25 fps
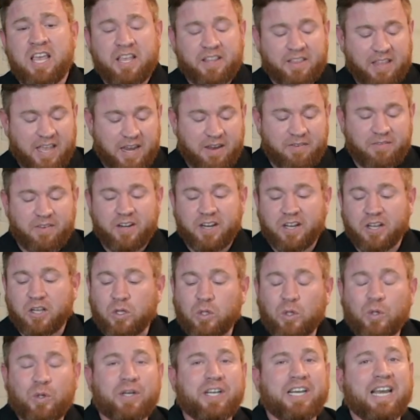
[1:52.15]
They even
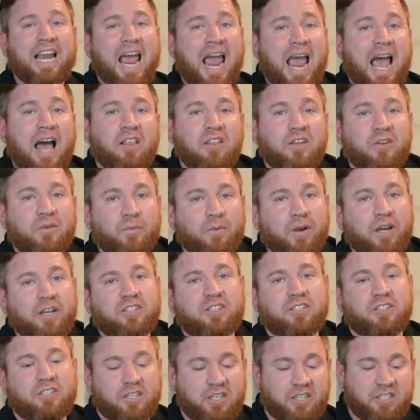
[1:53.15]
include an Allen
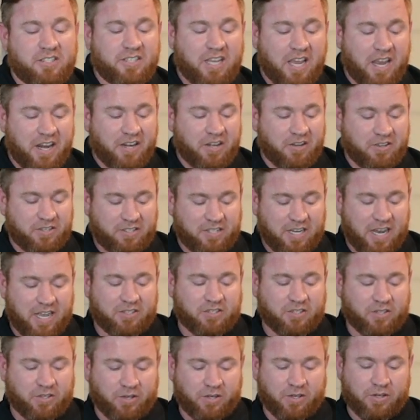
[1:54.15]
wrench to set your set
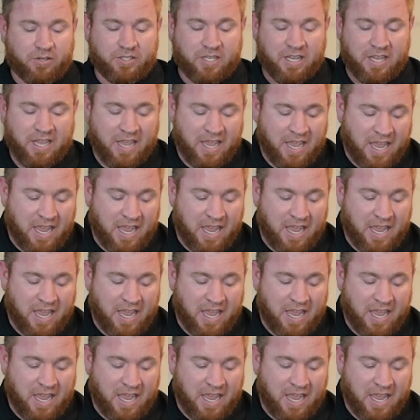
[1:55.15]
screws.